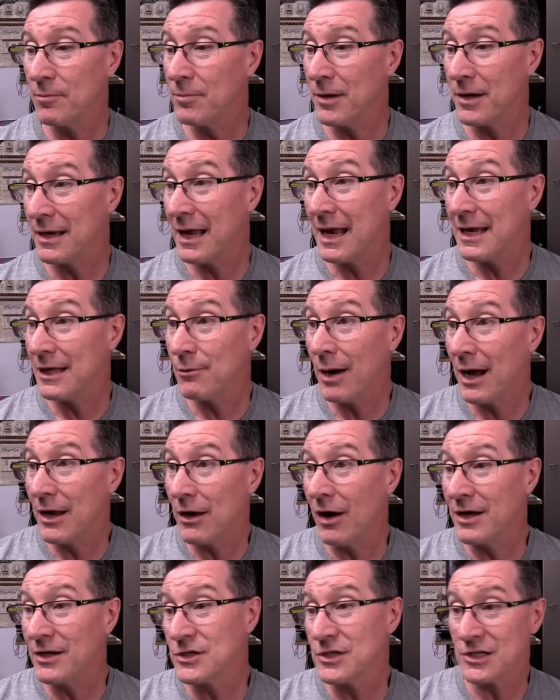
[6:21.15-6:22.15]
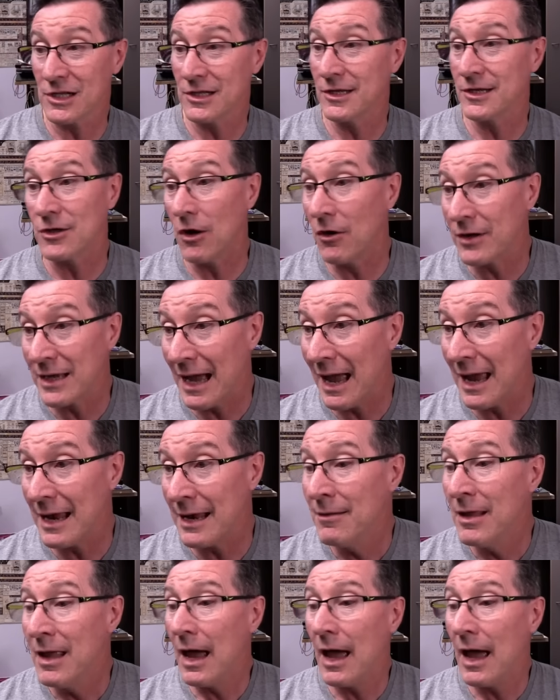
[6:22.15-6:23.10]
But anyway, I just clicked OK.